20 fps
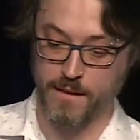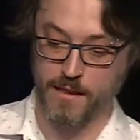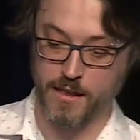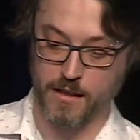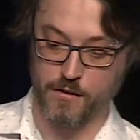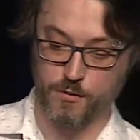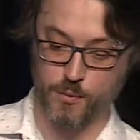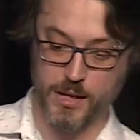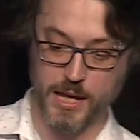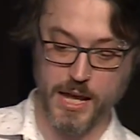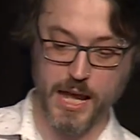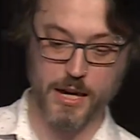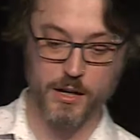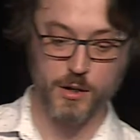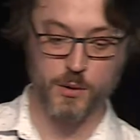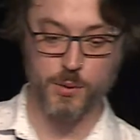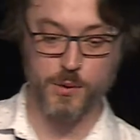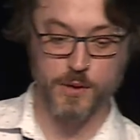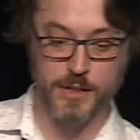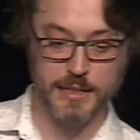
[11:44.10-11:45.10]
If we add a
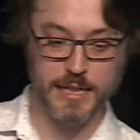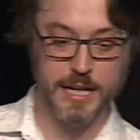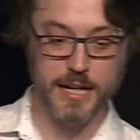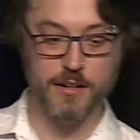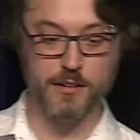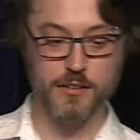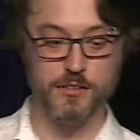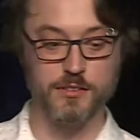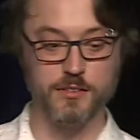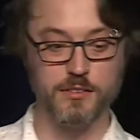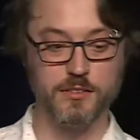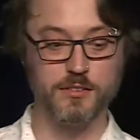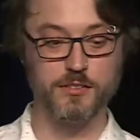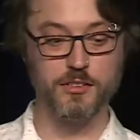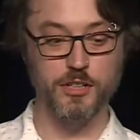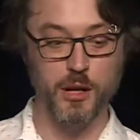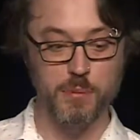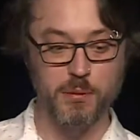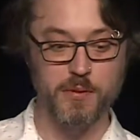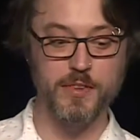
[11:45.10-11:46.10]
query layer on
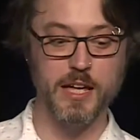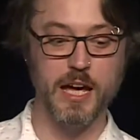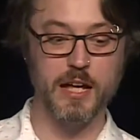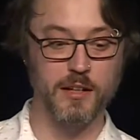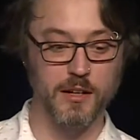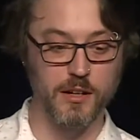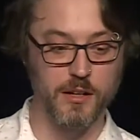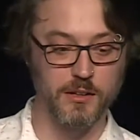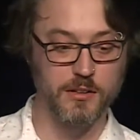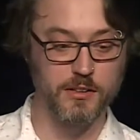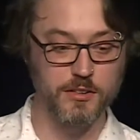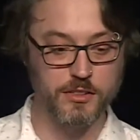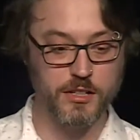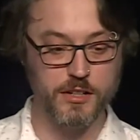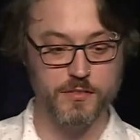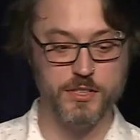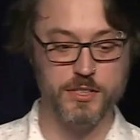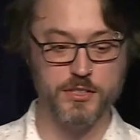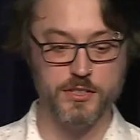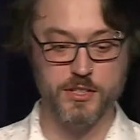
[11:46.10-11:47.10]
top of that log,
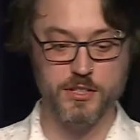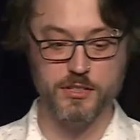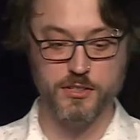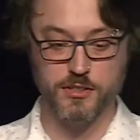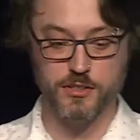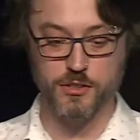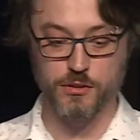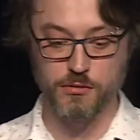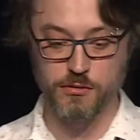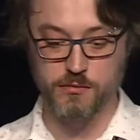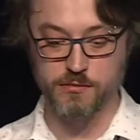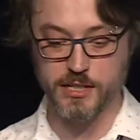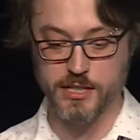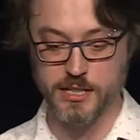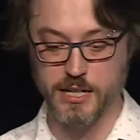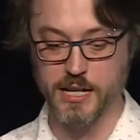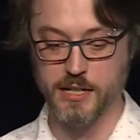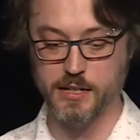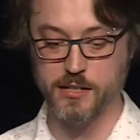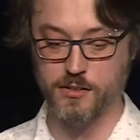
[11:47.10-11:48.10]
services can still
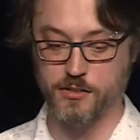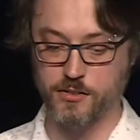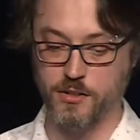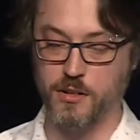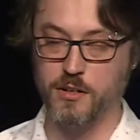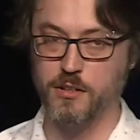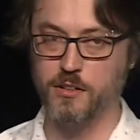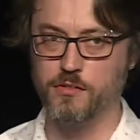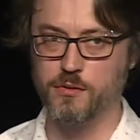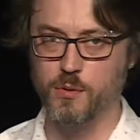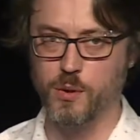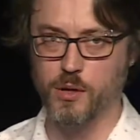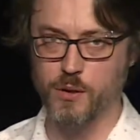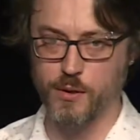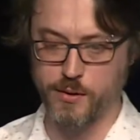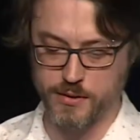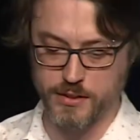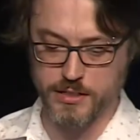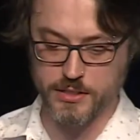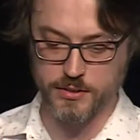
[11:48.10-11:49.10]
retain control of what
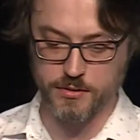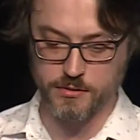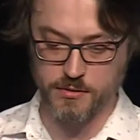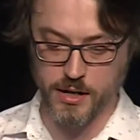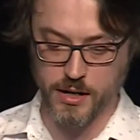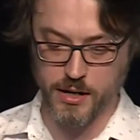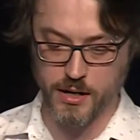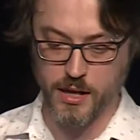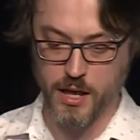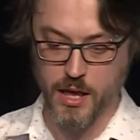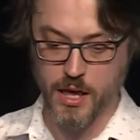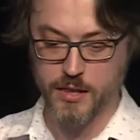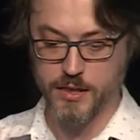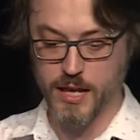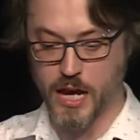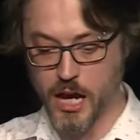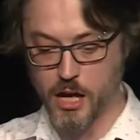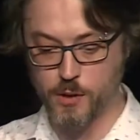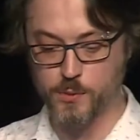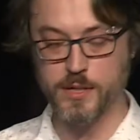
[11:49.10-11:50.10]
queries are run, the
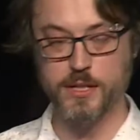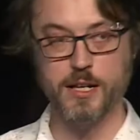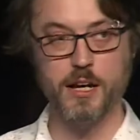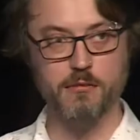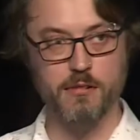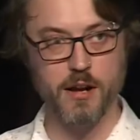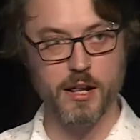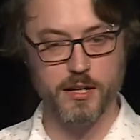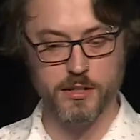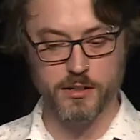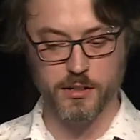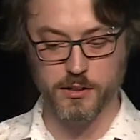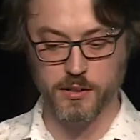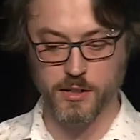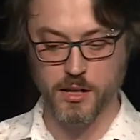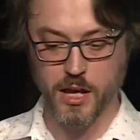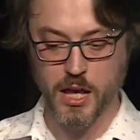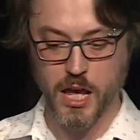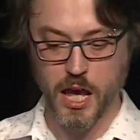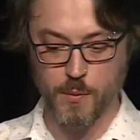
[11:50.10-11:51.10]
hardware they run it
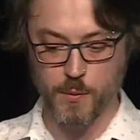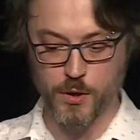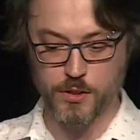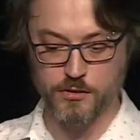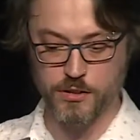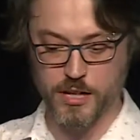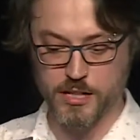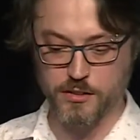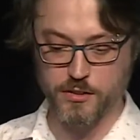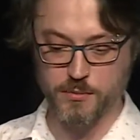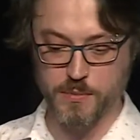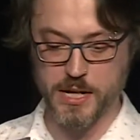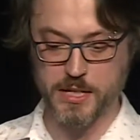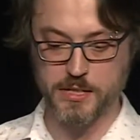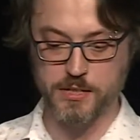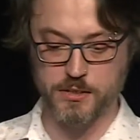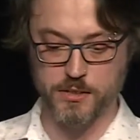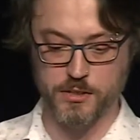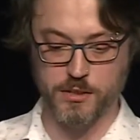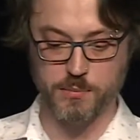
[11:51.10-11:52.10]
on, and what
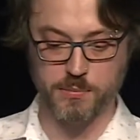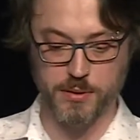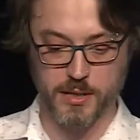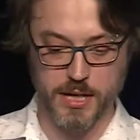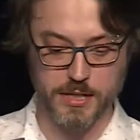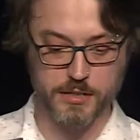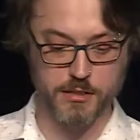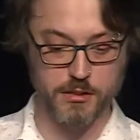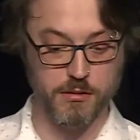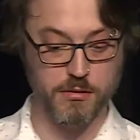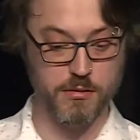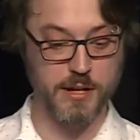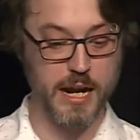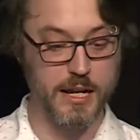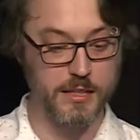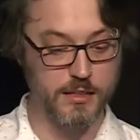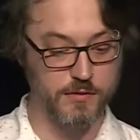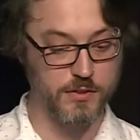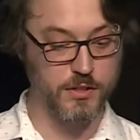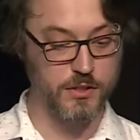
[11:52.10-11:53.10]
transformations are applied to
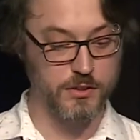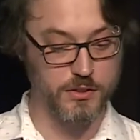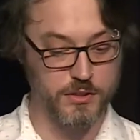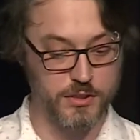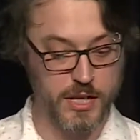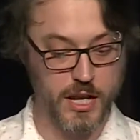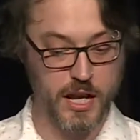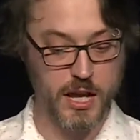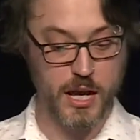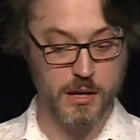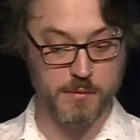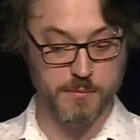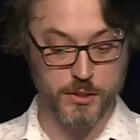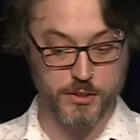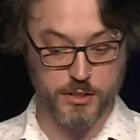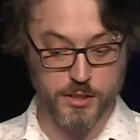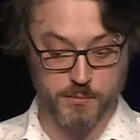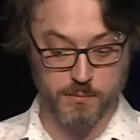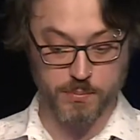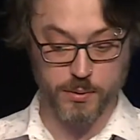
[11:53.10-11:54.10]
create the views, and
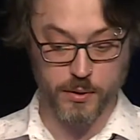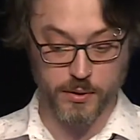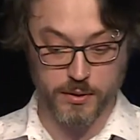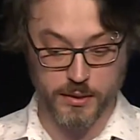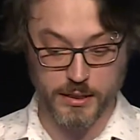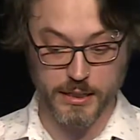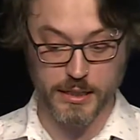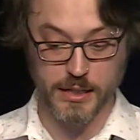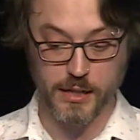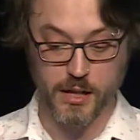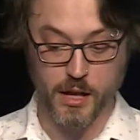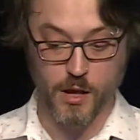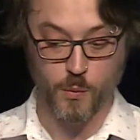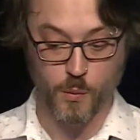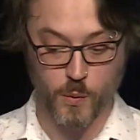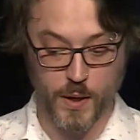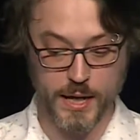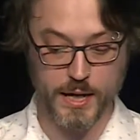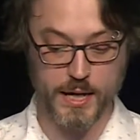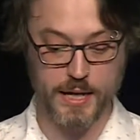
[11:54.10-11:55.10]
most importantly,
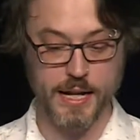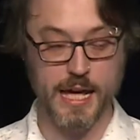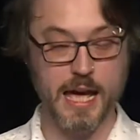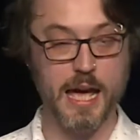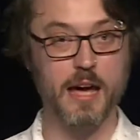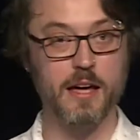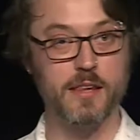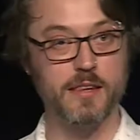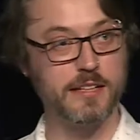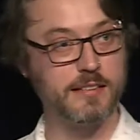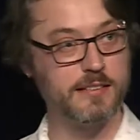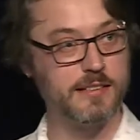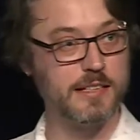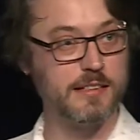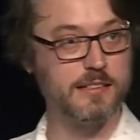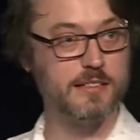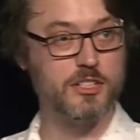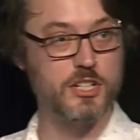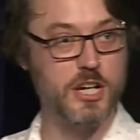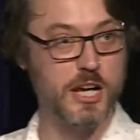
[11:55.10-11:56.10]
when and how these
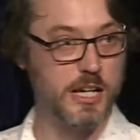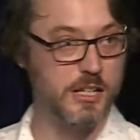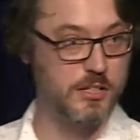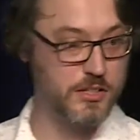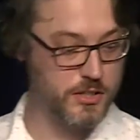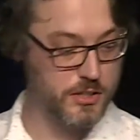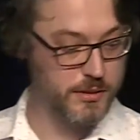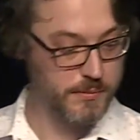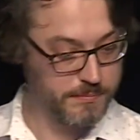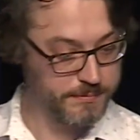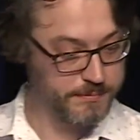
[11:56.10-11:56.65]
things are changed.